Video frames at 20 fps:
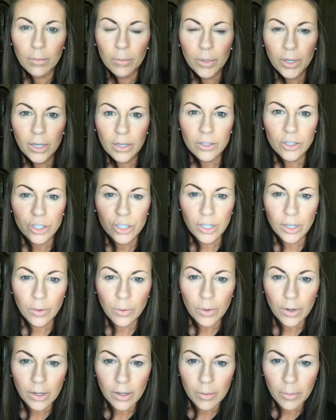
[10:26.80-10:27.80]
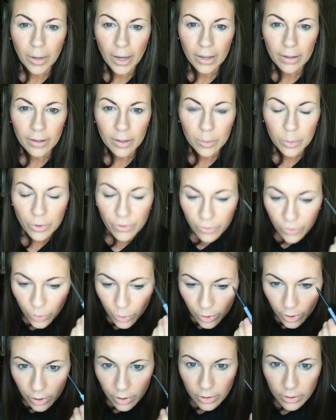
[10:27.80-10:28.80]
Because she wanted the palette number
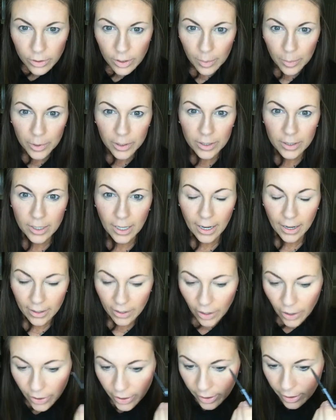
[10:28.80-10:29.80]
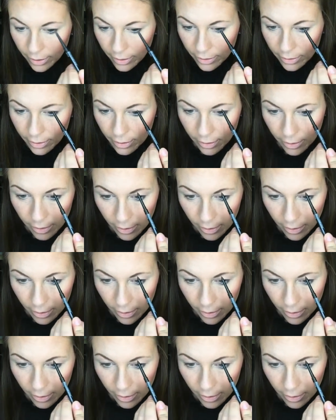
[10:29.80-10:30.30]
four. So I'm going to tag her in it.